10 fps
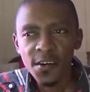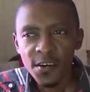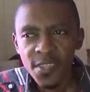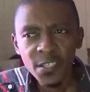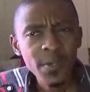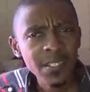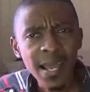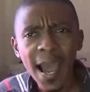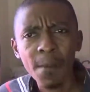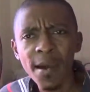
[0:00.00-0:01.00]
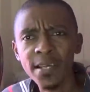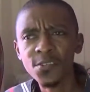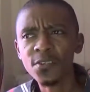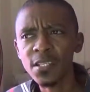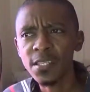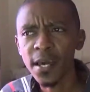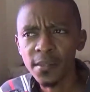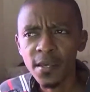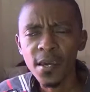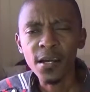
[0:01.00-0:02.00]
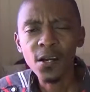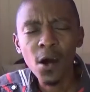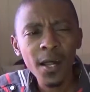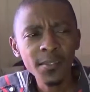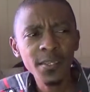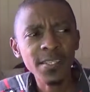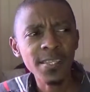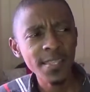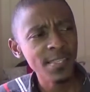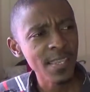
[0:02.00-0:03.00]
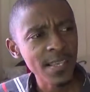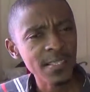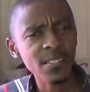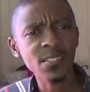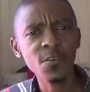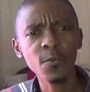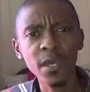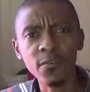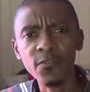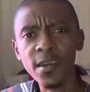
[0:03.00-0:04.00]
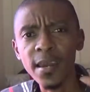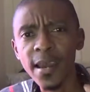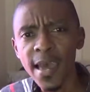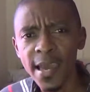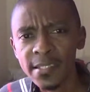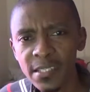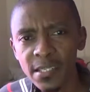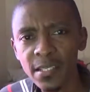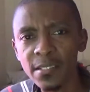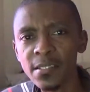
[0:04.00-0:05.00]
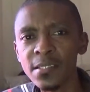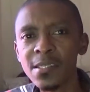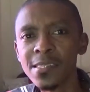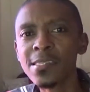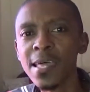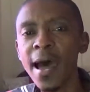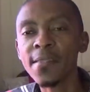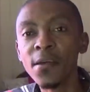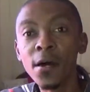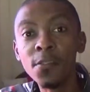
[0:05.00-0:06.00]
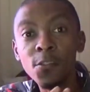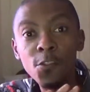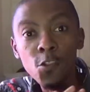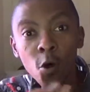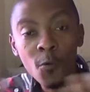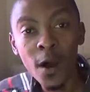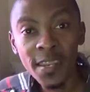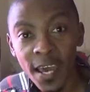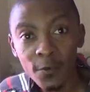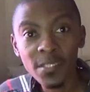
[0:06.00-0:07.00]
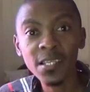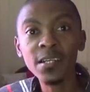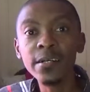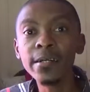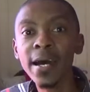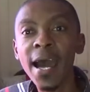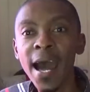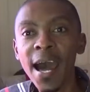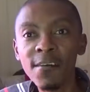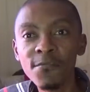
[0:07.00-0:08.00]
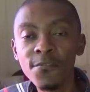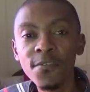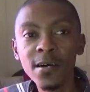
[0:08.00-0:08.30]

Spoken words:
This wasn't haphazardly done. God did this with excellence that no one else could have